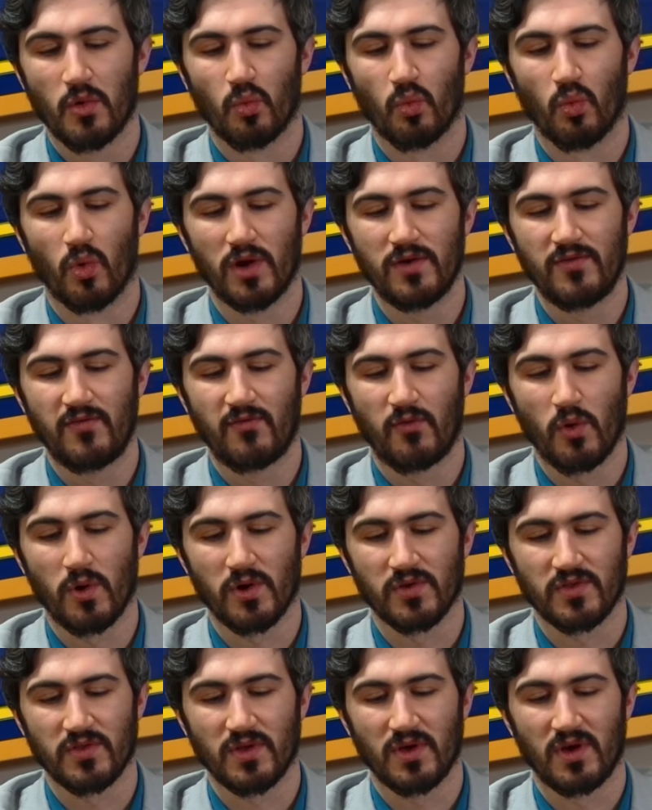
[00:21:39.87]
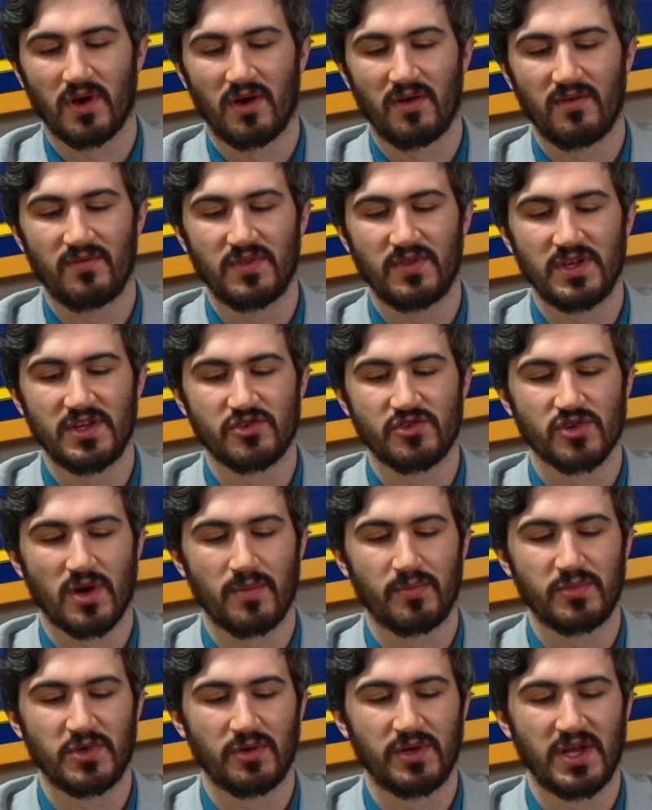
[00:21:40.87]
1/4 of the
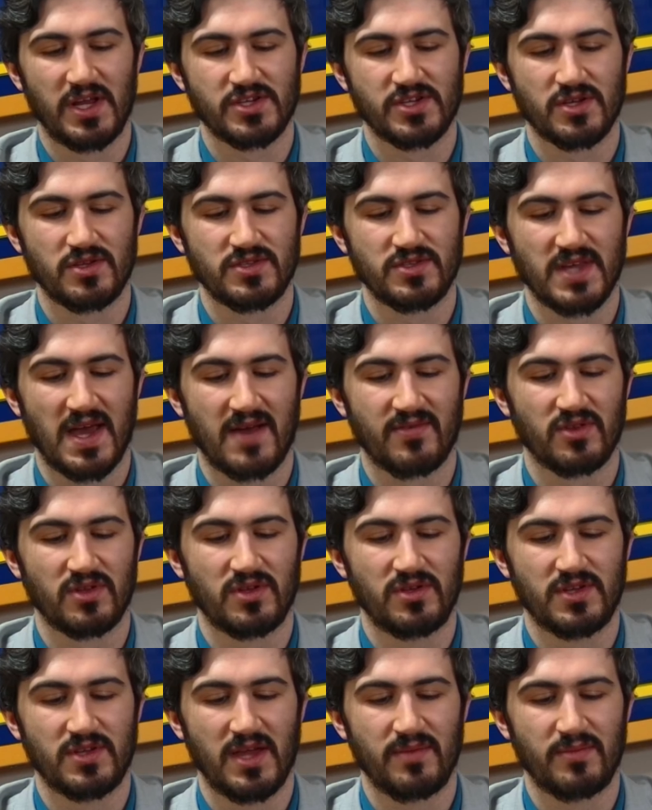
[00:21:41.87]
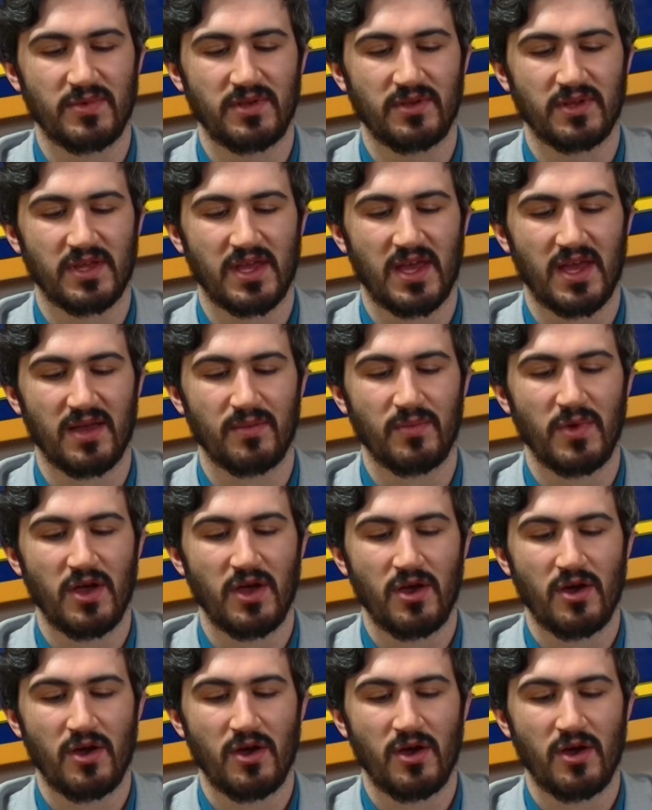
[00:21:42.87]
Trump donations after the indictment came